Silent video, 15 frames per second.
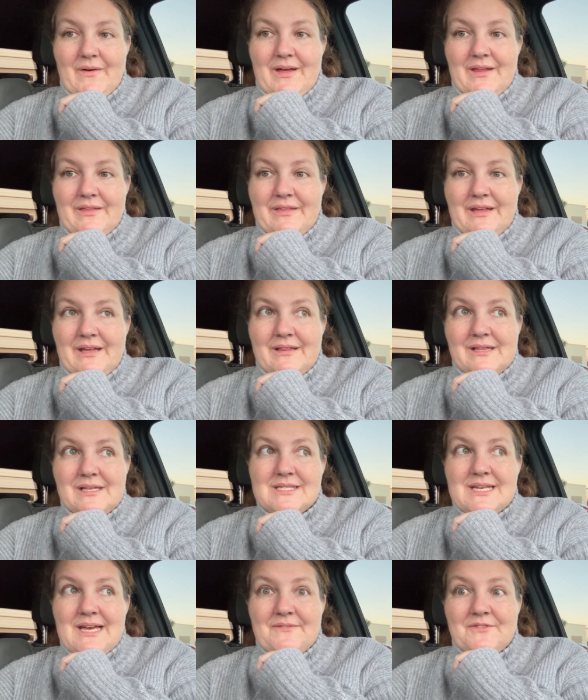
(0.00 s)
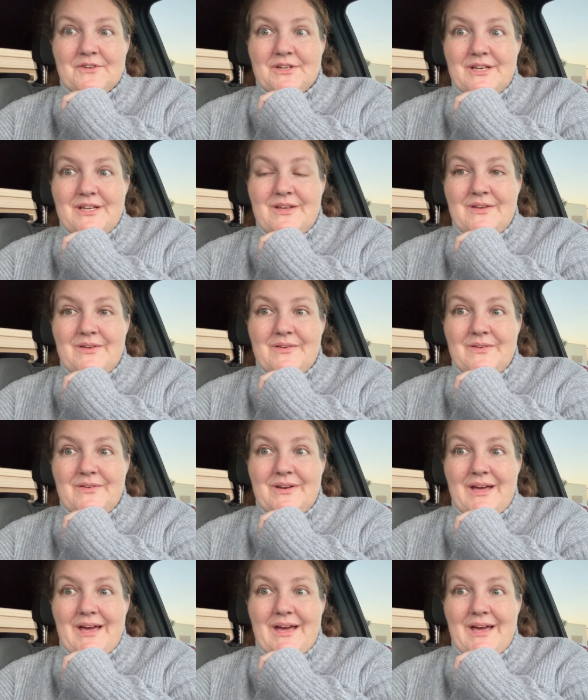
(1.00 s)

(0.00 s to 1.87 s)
And then this afternoon,